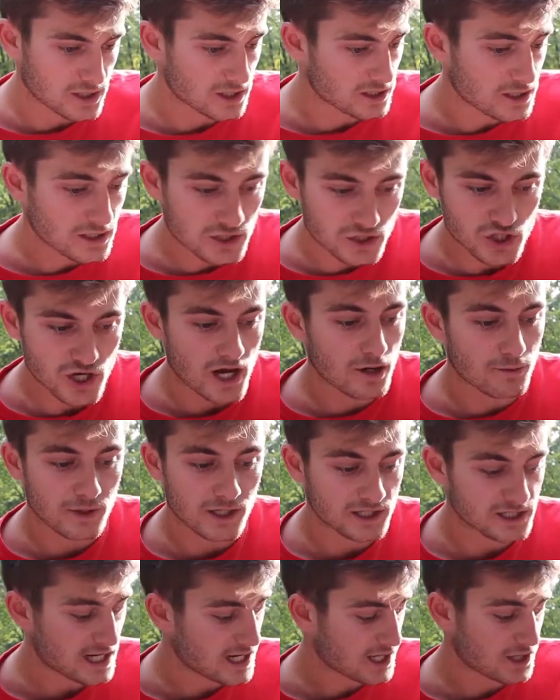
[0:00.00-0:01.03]
like these
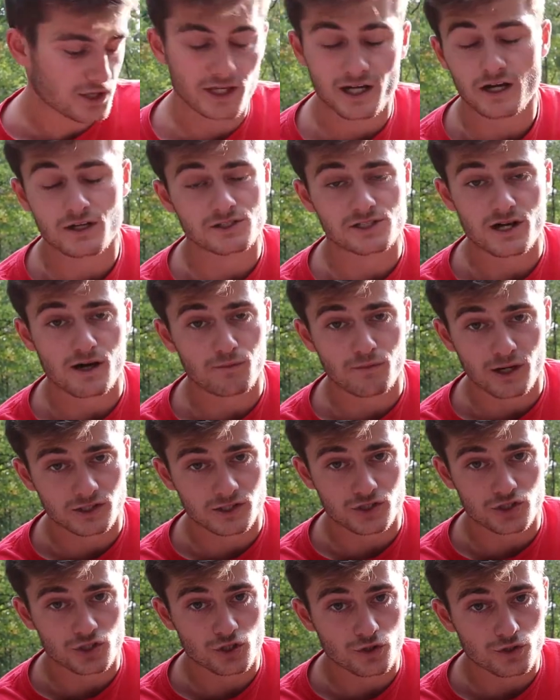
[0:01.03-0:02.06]
chatterbaits, anything else that I'm about
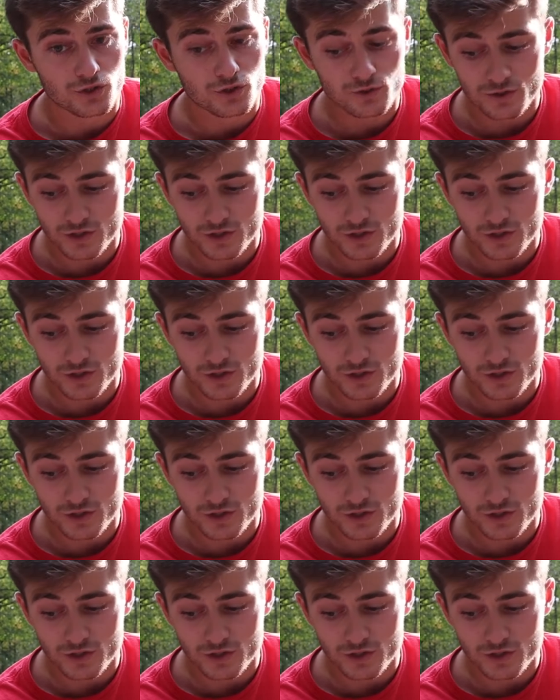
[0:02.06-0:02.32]
to show you.